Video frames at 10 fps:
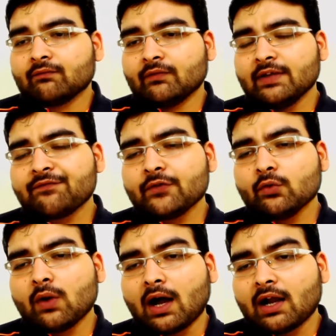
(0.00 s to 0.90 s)
if
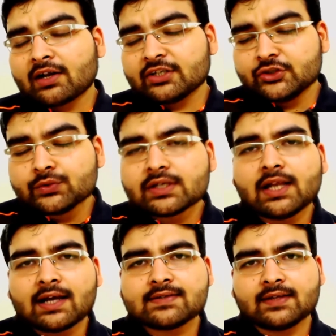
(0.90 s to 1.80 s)
you are
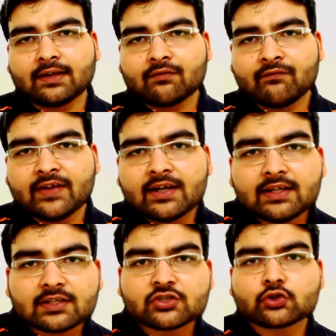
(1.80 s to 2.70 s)
utilizing
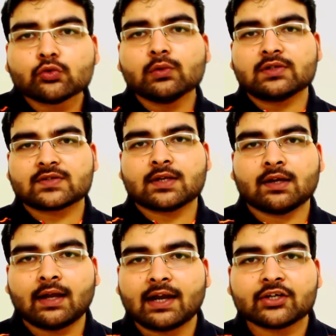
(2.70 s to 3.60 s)
various tools
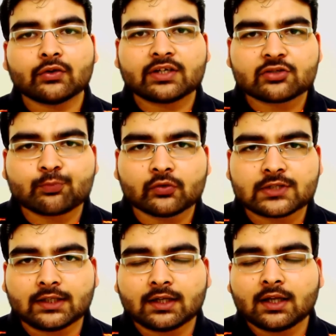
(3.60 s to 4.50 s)
at your disposal,